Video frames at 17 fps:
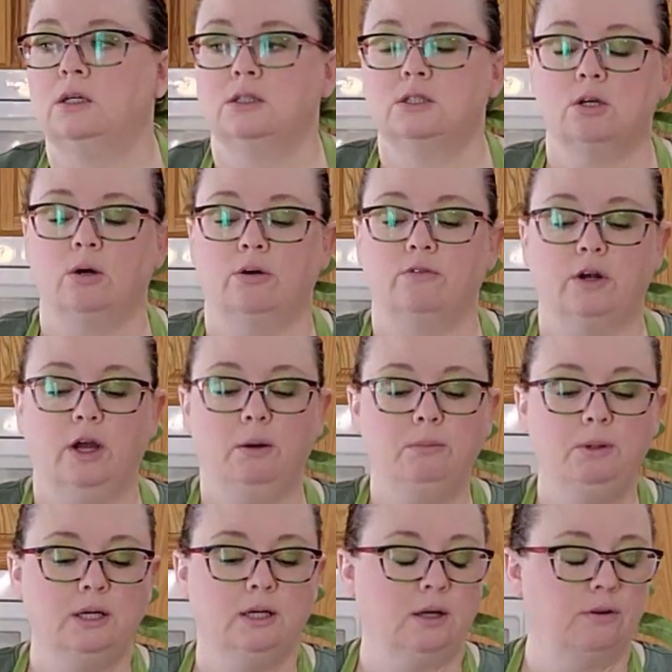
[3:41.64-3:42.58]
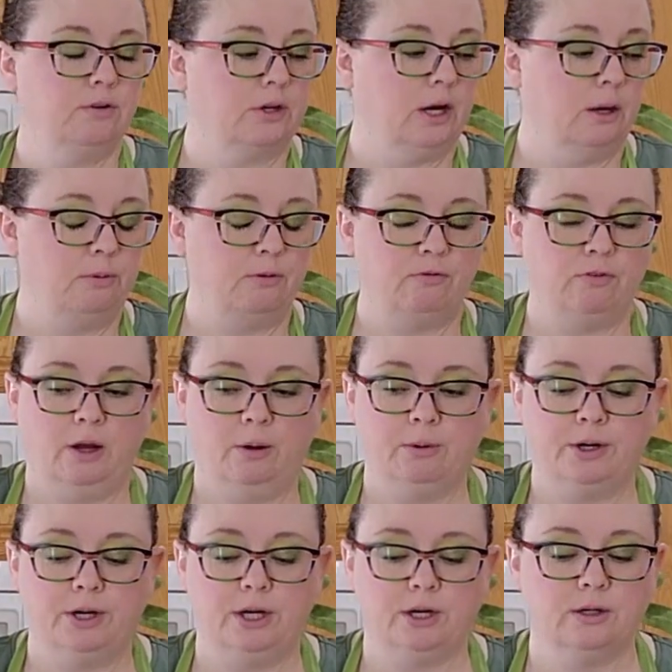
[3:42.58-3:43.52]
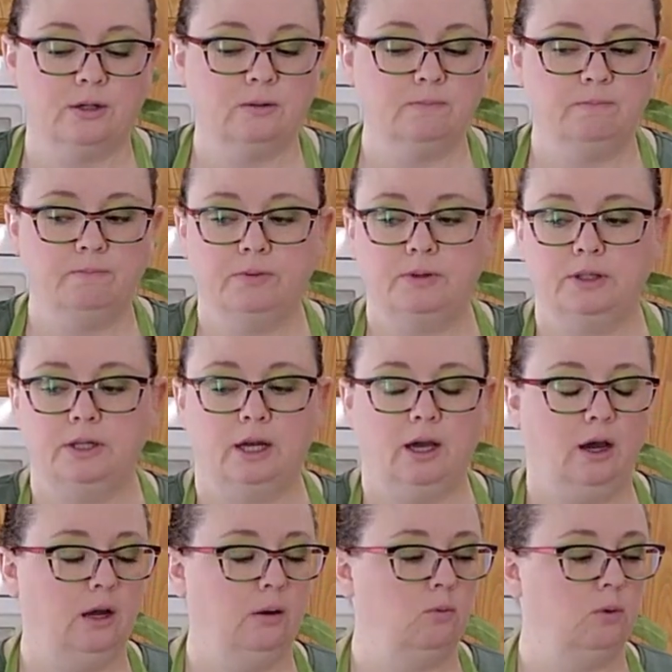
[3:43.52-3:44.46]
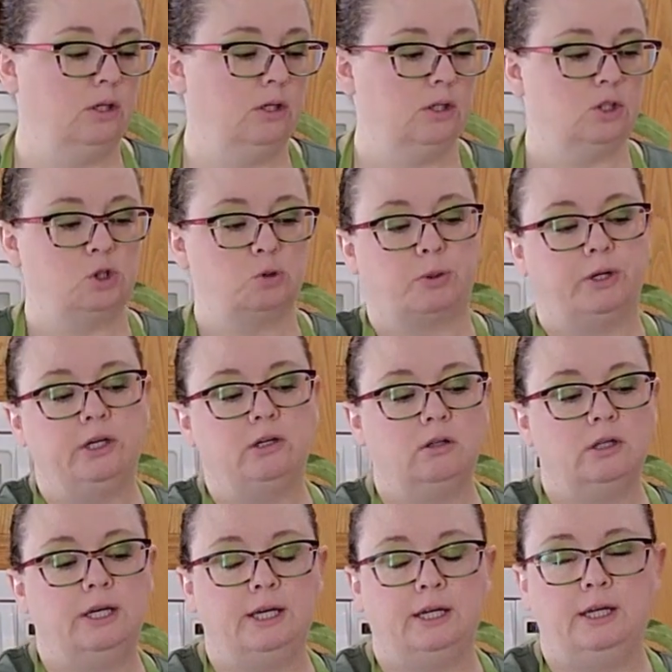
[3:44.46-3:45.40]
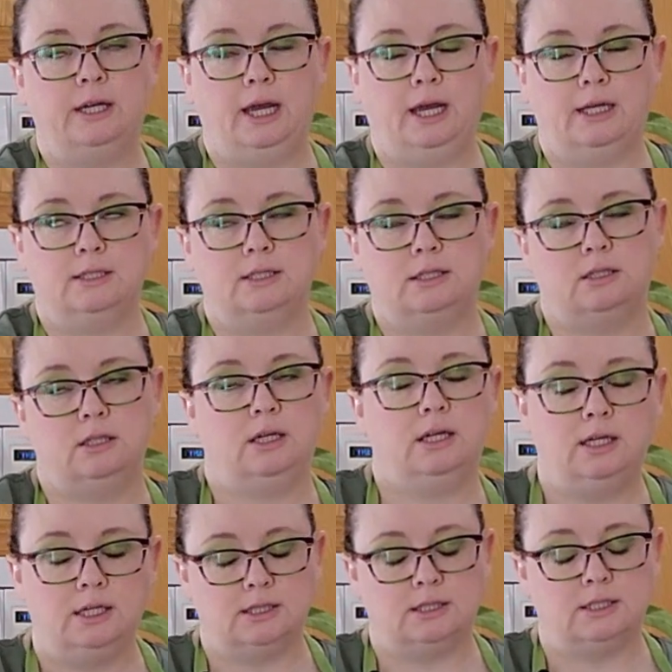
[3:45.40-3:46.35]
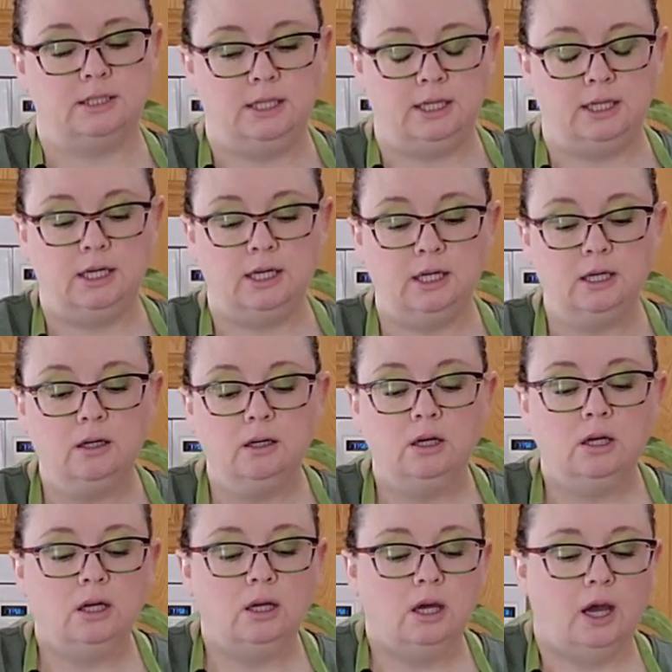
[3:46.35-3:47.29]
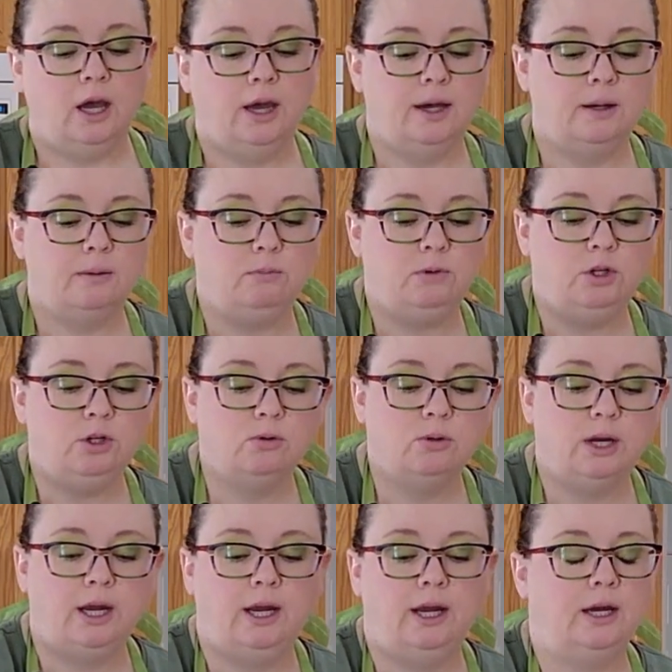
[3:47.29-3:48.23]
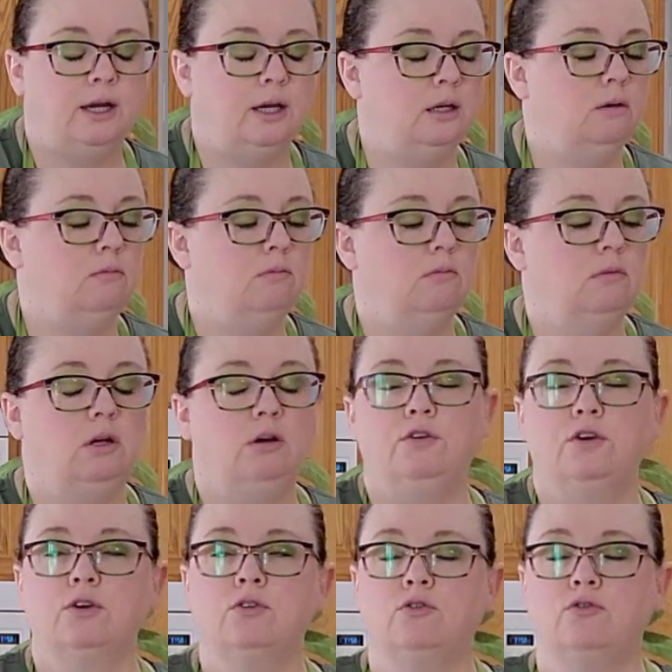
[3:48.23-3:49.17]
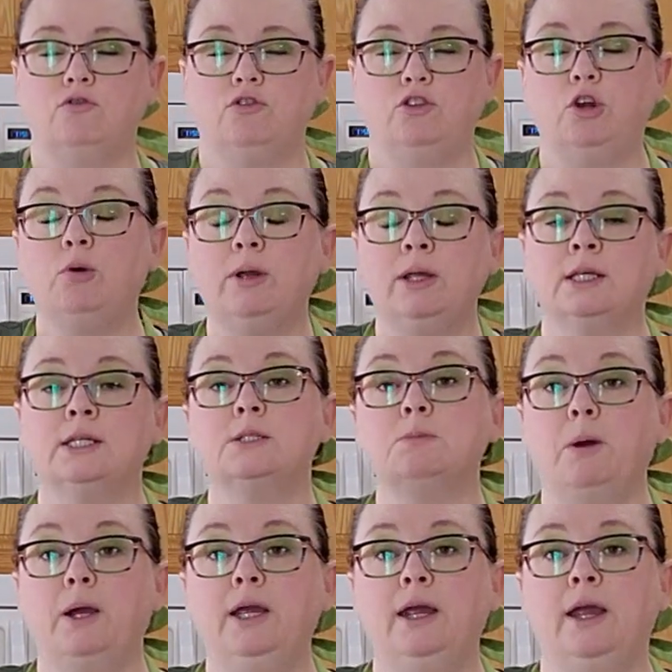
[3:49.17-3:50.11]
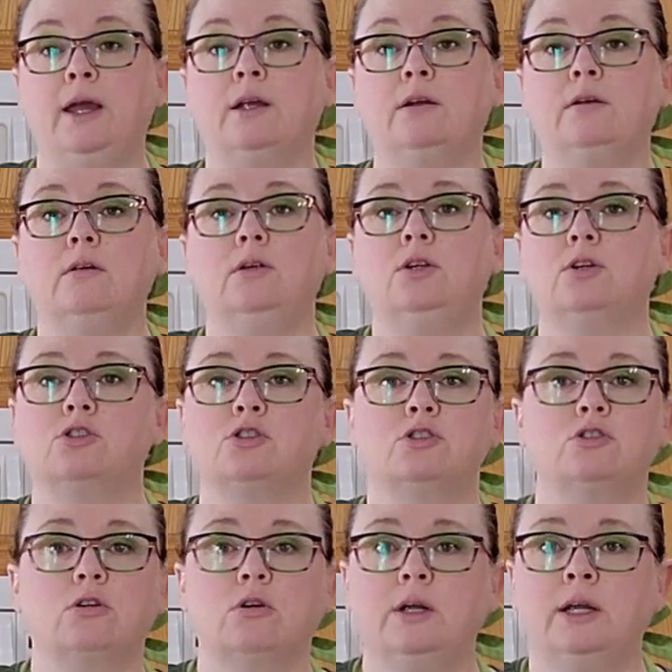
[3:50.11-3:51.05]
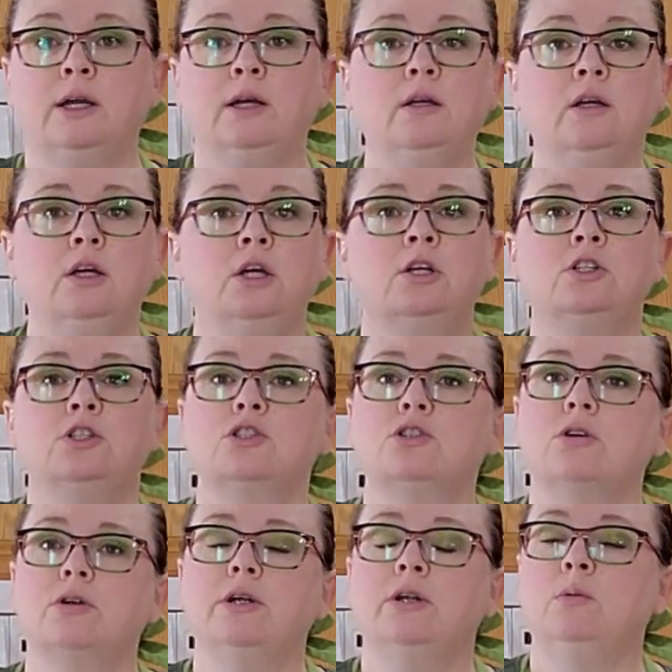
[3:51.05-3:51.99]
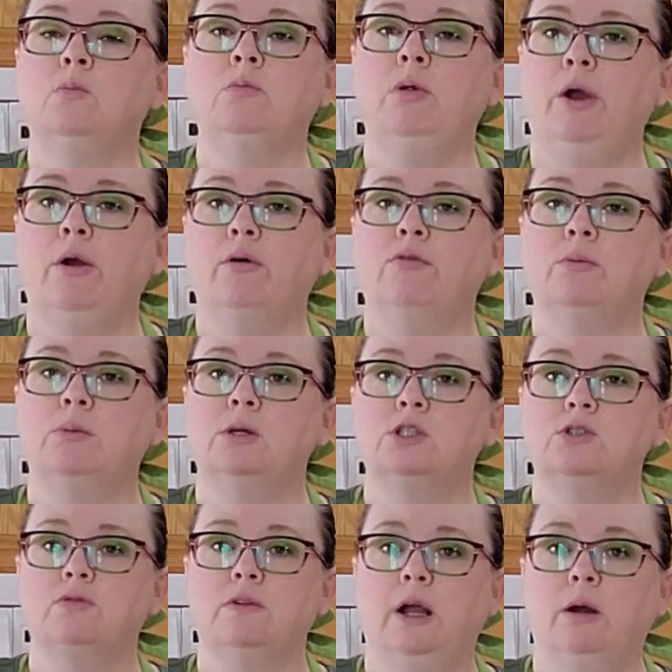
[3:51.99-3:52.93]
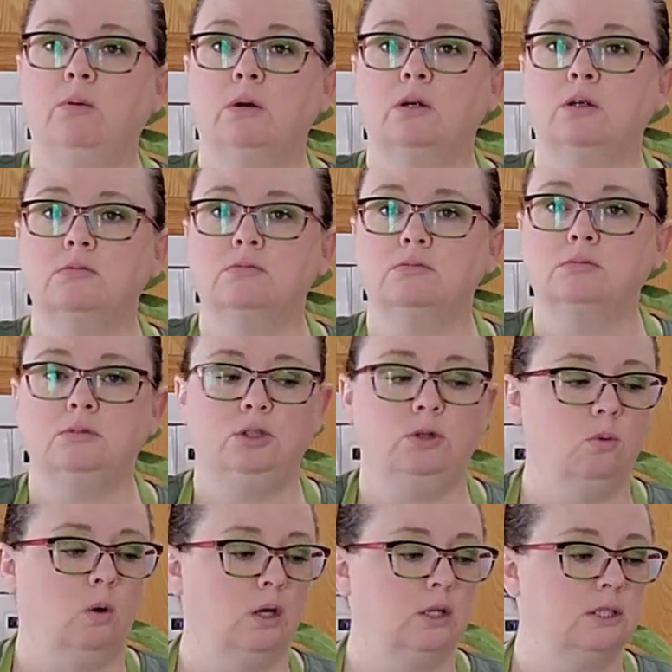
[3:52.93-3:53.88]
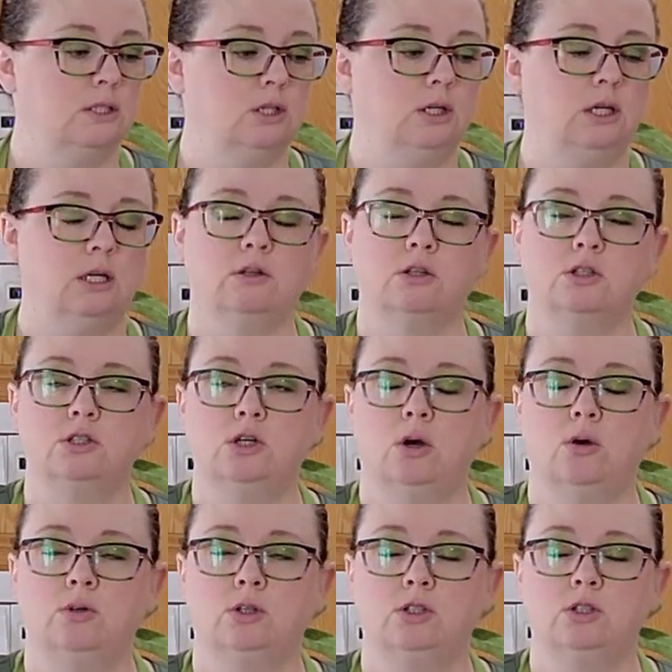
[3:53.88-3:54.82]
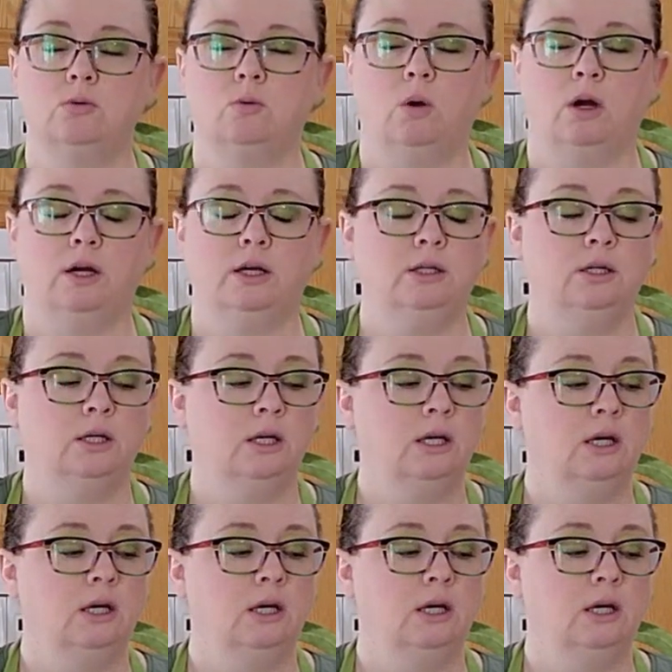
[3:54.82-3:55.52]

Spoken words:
So I've got me another cup of flour here that I will sprinkle in as it is kneading. You can, if you're doing this by hand and you're stirring it, stir in however much flour you want till you get the dough that you want.